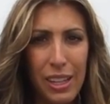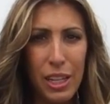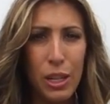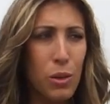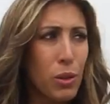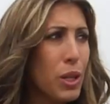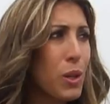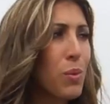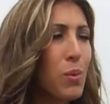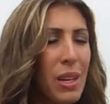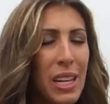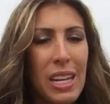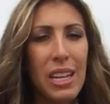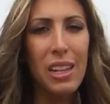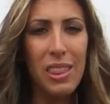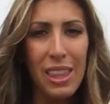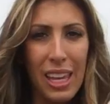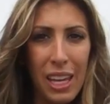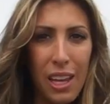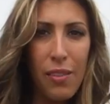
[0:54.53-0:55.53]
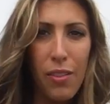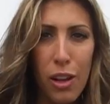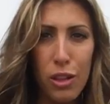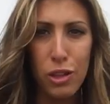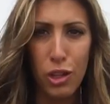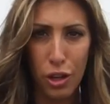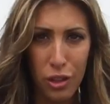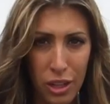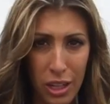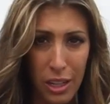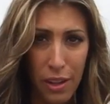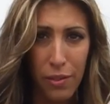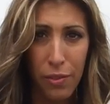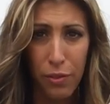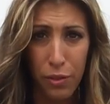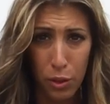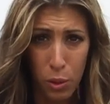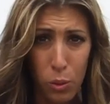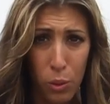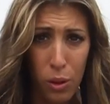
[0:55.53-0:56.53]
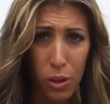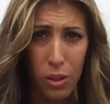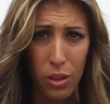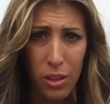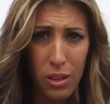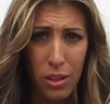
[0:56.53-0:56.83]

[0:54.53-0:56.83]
You know, you need to think of alternative fuel.